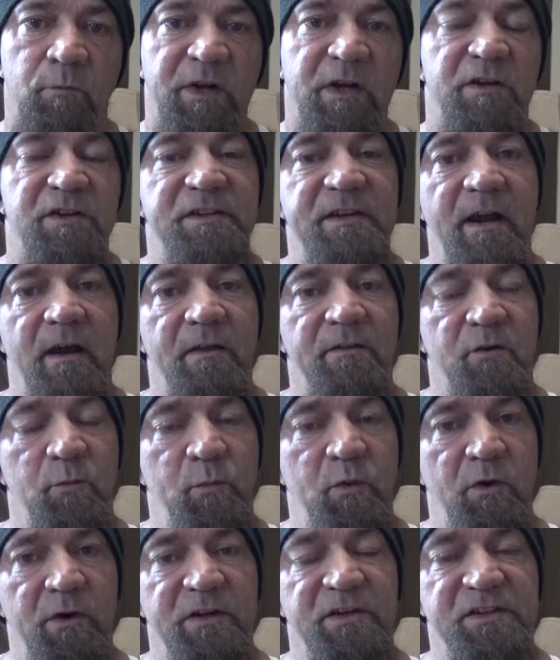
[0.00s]
because now they're
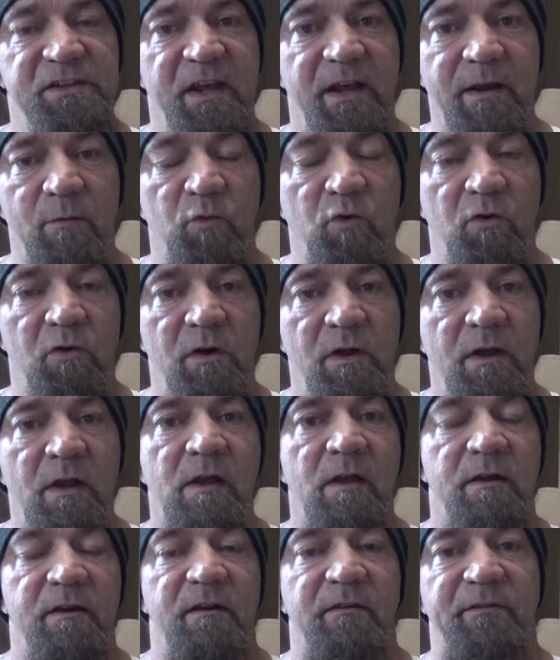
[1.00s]
pretty stable,
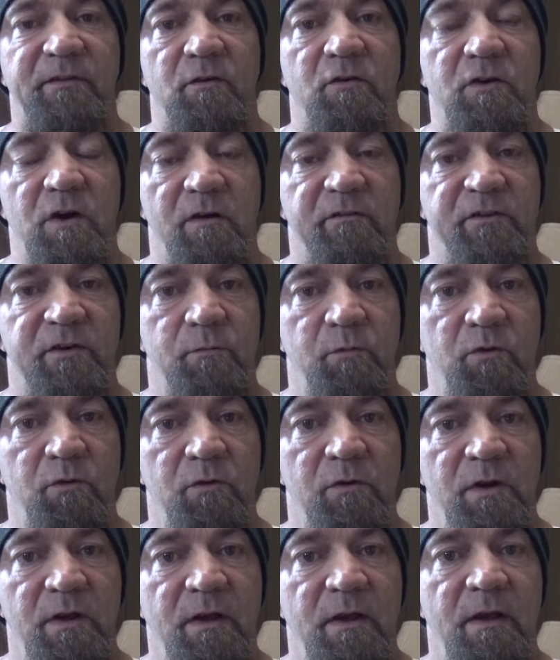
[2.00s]
they feel
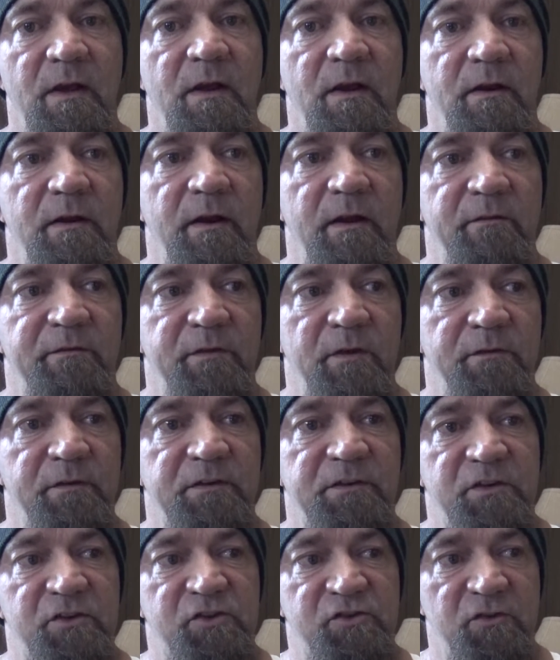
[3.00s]
comfortable, and they feel
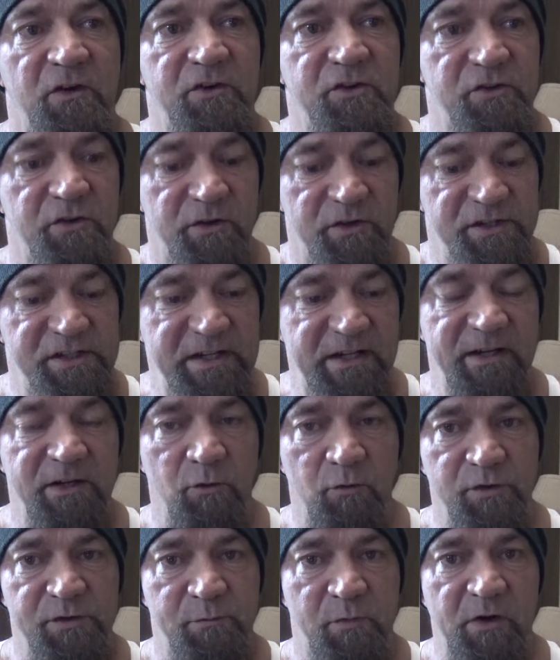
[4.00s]
that the structure they're
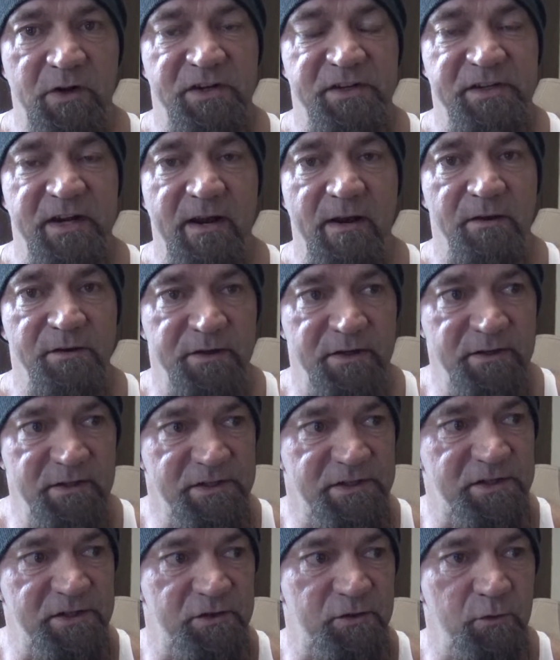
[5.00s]
standing on is pretty sound and
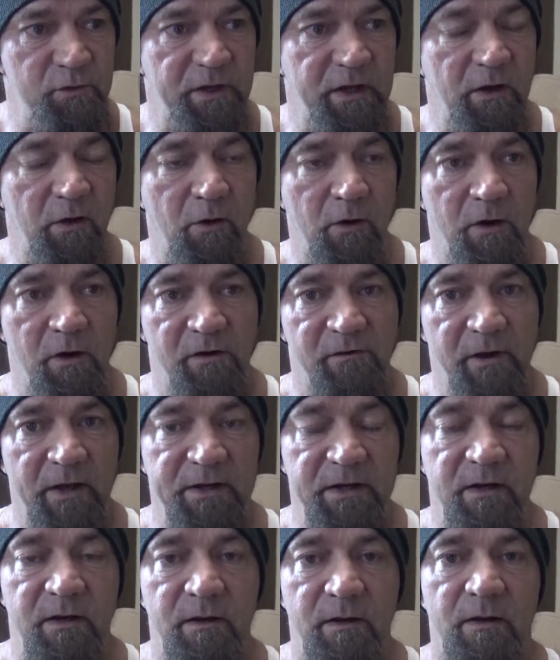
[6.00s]
this is who they are
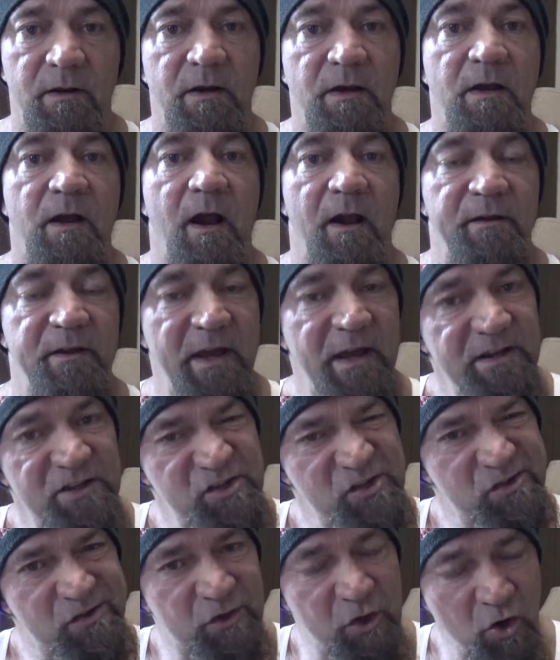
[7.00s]
already. And
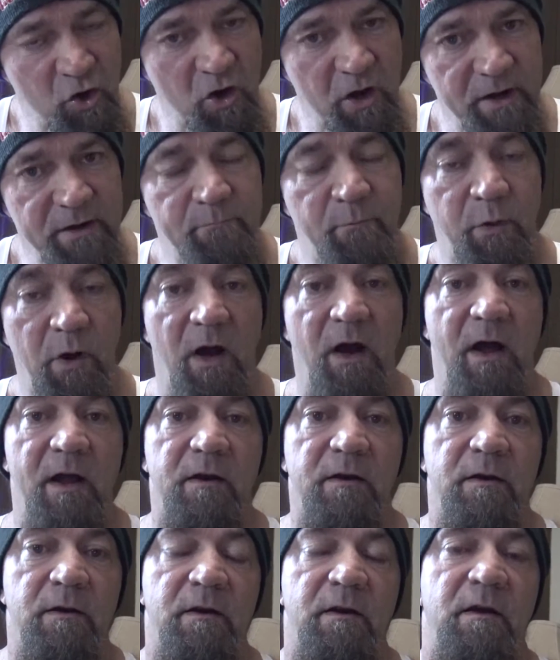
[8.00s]
that's good,
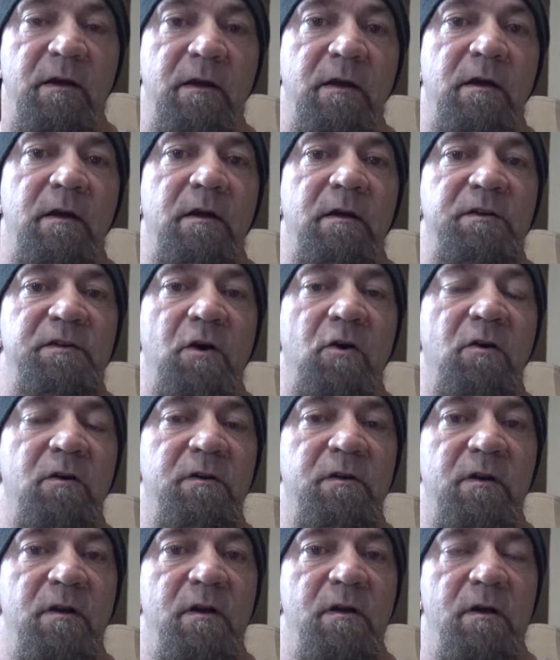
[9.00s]
but
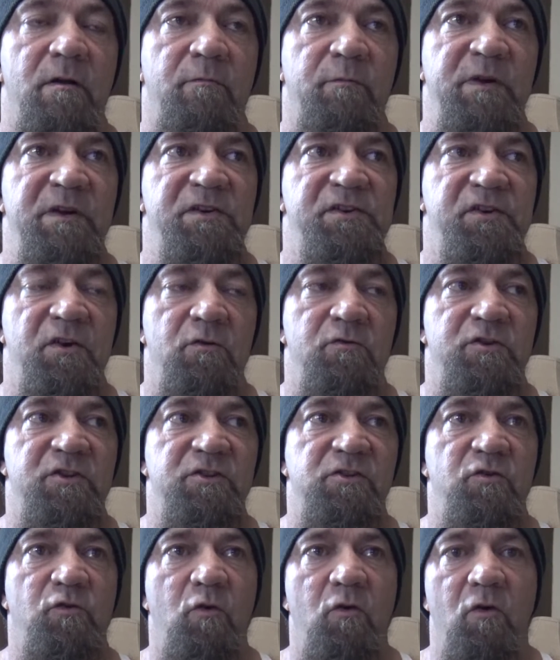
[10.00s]
don't uh, be so
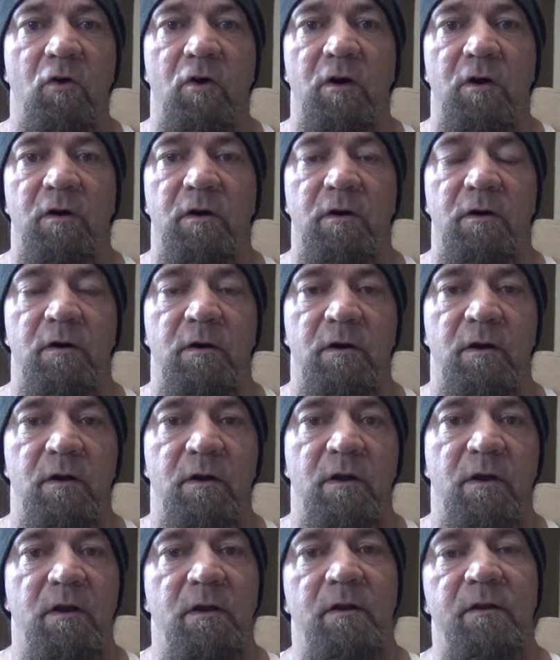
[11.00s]
sure
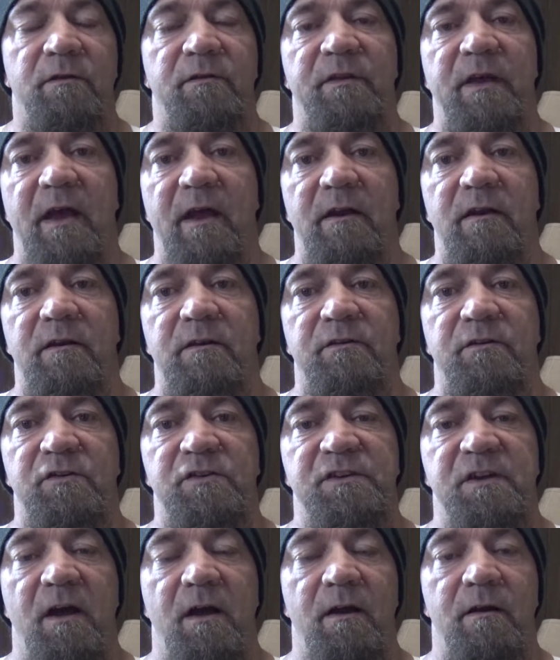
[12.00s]
that
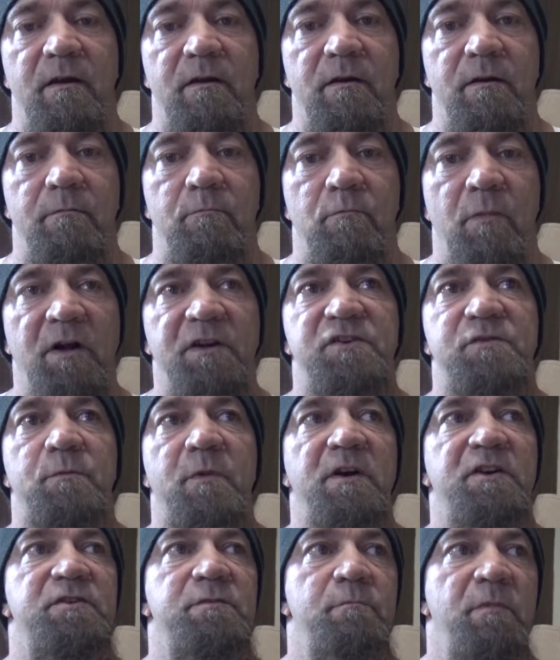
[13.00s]
there's not much,
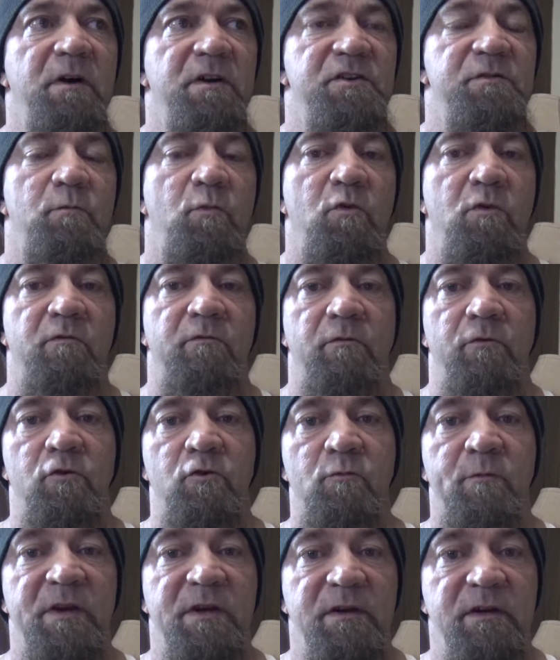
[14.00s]
much, much more
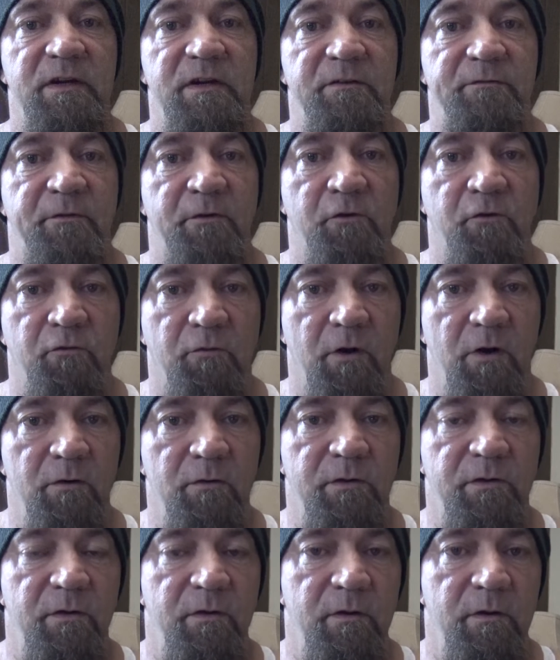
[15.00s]
room need for
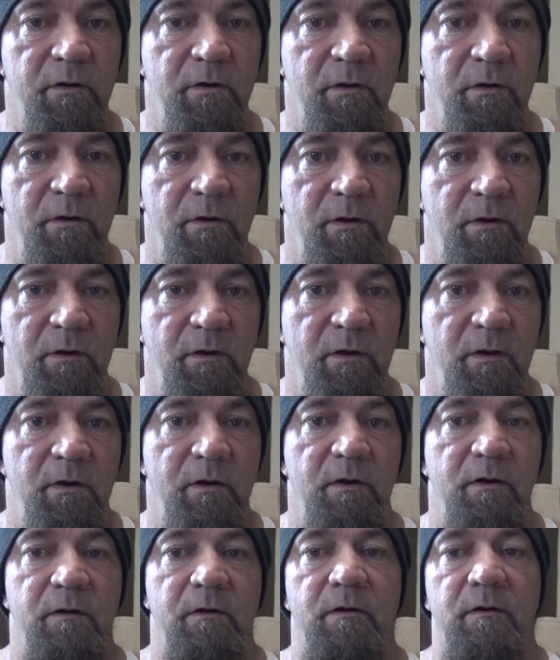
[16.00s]
growth.
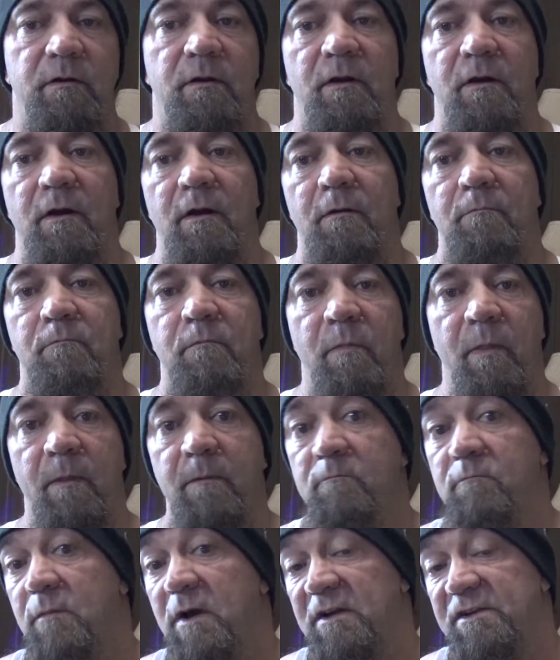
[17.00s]
Uh,
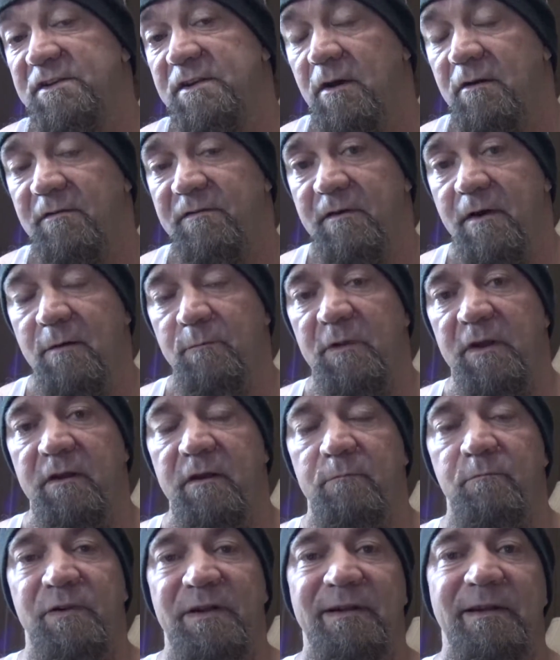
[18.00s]
myself, I'm a
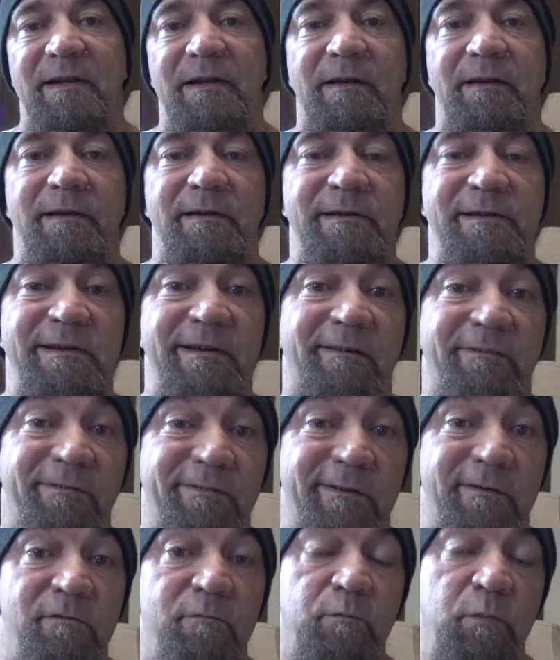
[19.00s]
completely
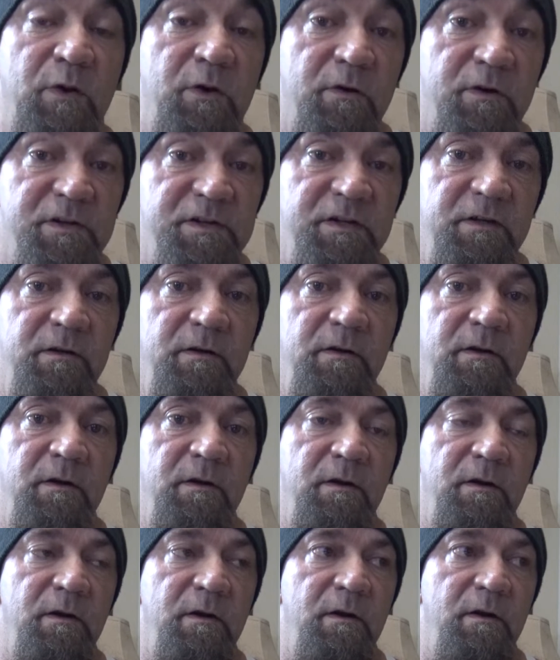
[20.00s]
different person.
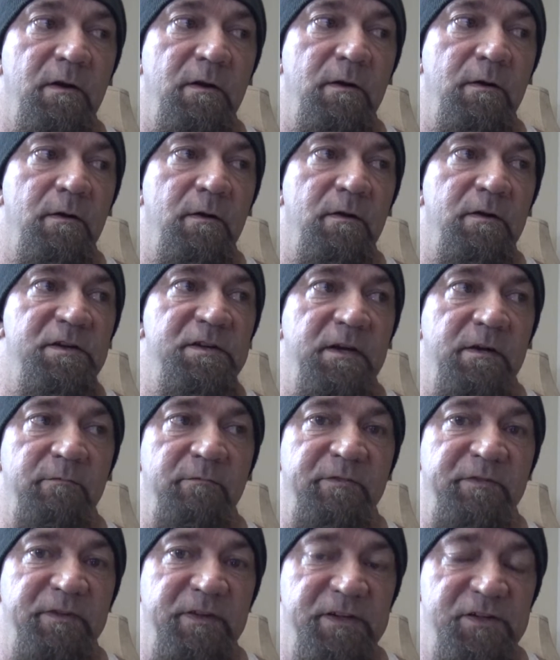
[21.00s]

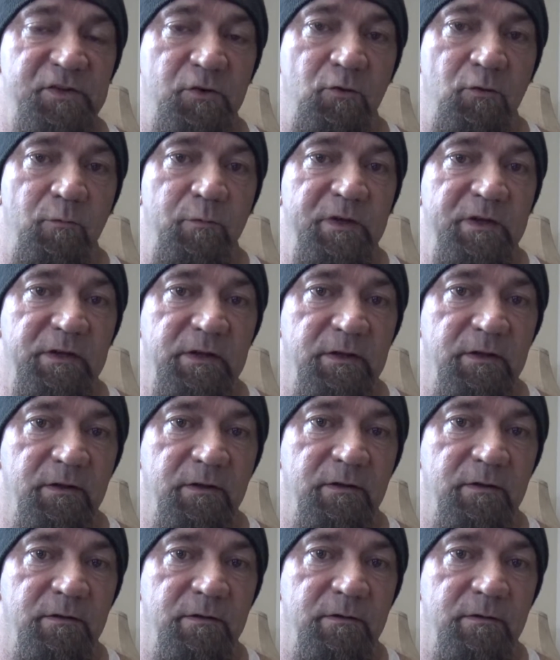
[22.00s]
Same physical
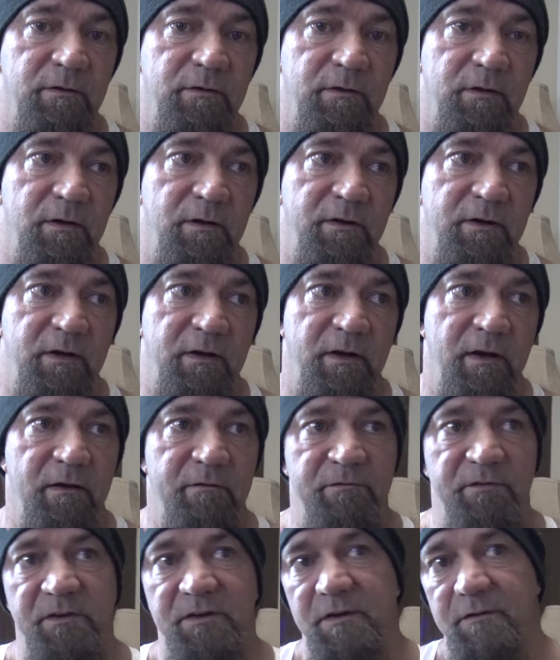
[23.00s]
being, and I
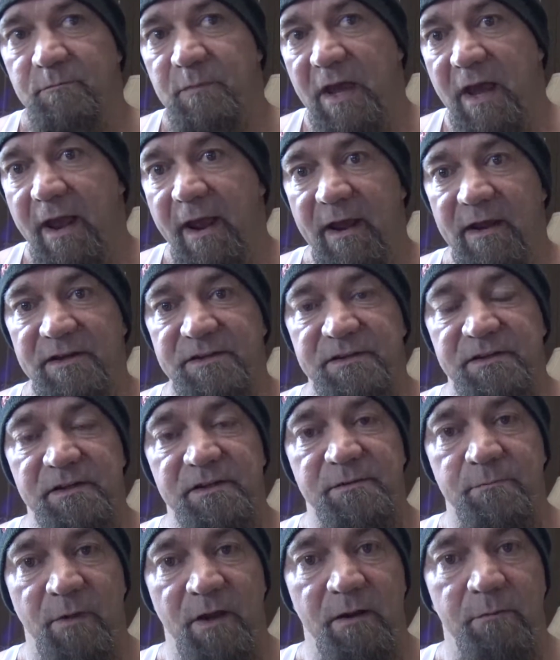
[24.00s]
have the past
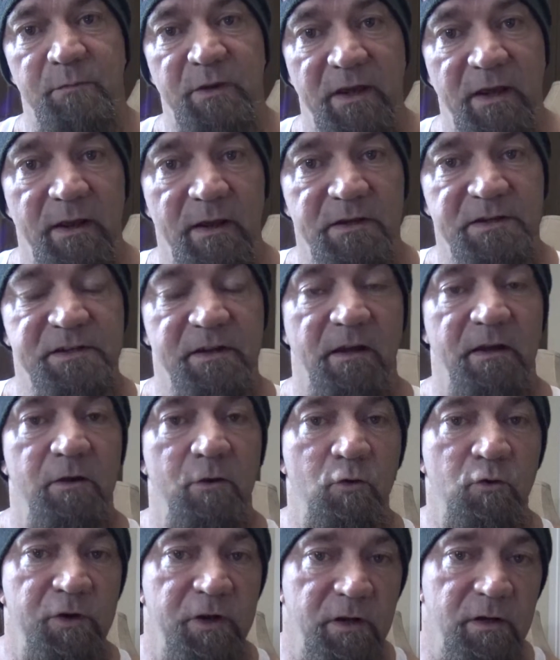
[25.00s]
is my past. I
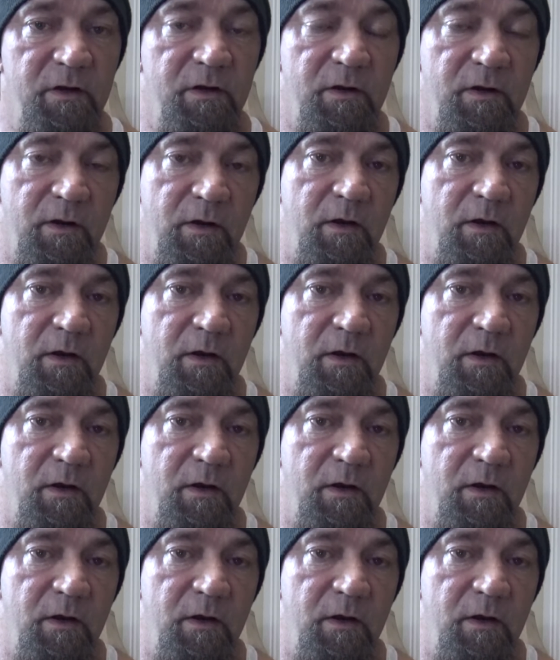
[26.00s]
own it.